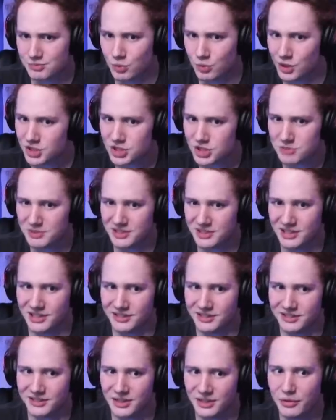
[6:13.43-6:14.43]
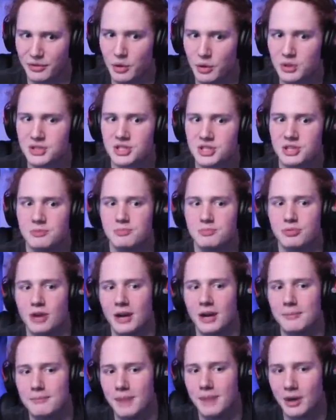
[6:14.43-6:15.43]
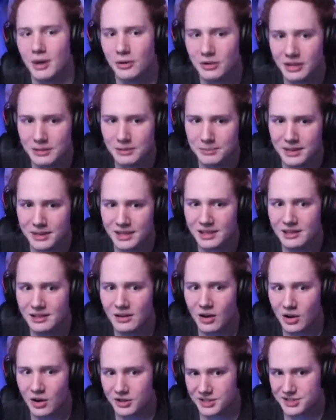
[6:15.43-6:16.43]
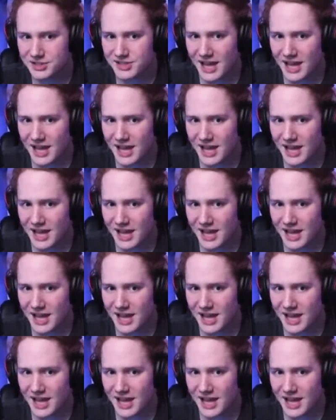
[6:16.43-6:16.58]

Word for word: what should be done? The focus should primarily be on his